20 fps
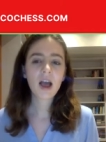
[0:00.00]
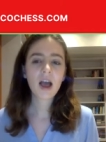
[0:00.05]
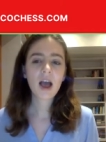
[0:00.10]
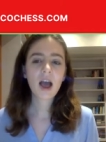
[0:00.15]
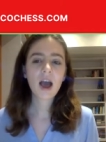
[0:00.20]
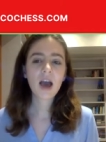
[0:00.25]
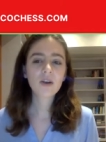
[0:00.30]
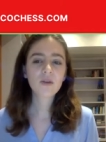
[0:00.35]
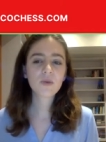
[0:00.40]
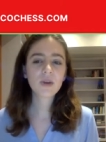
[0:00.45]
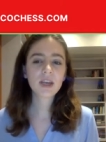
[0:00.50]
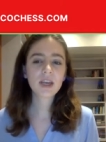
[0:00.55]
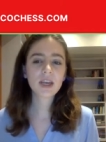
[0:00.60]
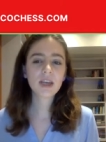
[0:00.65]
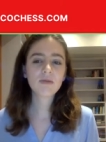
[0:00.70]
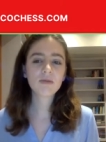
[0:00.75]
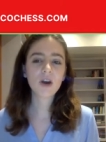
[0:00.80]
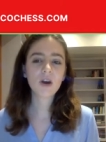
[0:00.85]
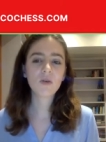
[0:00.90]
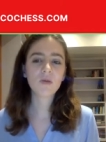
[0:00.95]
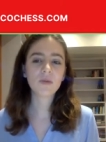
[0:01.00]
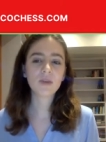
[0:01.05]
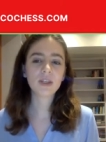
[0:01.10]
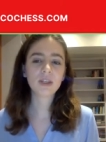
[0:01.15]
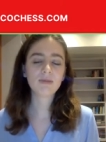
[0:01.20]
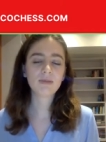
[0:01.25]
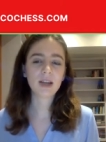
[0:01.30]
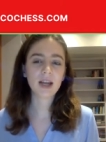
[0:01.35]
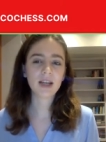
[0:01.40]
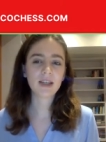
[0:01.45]
How do we keep going with this
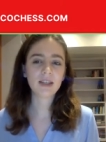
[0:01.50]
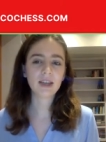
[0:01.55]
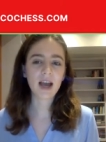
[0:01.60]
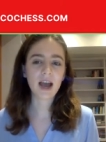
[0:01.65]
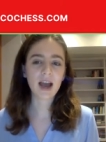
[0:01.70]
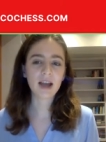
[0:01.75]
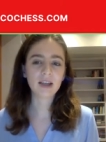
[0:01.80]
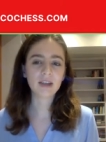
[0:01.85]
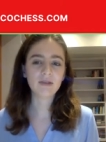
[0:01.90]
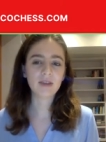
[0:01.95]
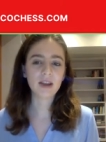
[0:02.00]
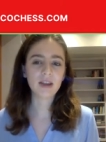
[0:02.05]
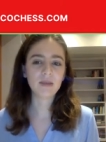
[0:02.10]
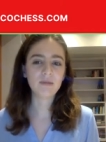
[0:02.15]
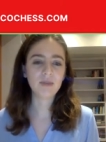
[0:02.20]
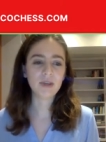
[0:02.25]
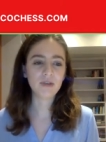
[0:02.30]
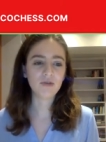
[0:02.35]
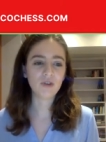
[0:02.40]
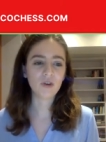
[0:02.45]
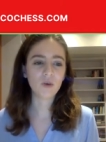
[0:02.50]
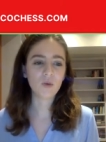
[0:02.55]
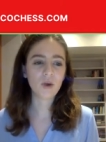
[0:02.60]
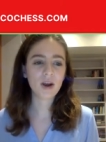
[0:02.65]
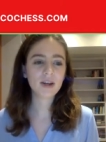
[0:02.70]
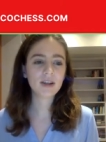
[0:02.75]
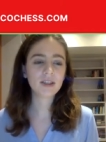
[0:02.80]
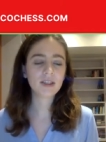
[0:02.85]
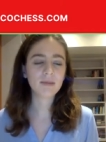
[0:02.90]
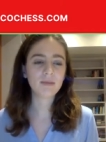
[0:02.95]
plan to activate the B rook?
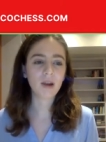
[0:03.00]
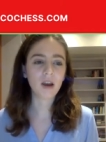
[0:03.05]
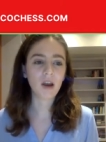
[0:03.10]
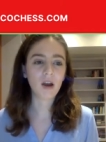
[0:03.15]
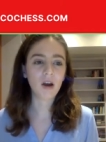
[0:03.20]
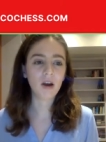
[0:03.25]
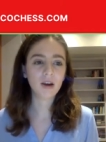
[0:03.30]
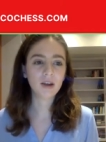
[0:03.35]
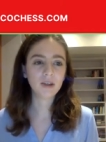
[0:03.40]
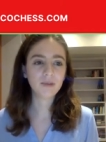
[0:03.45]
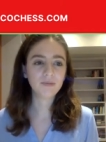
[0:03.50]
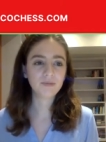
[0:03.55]
Where does it belong?